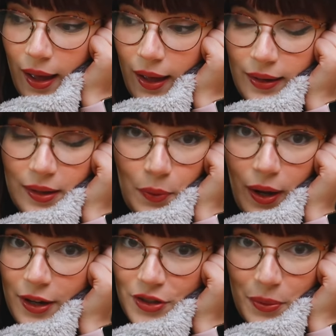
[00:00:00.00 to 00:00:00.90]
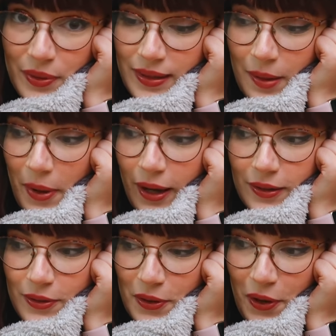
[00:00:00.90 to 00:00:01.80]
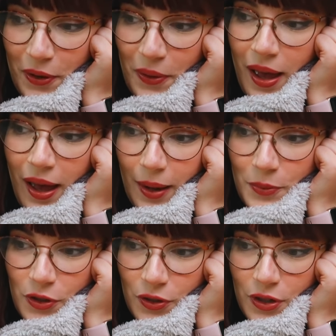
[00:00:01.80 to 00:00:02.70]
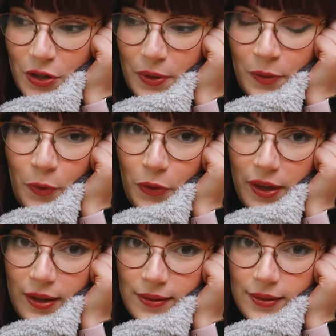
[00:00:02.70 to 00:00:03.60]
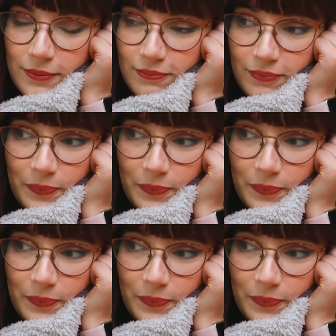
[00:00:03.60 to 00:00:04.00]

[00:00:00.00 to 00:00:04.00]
And it actually wasn't that bad. So I'm just trying to do a lot more things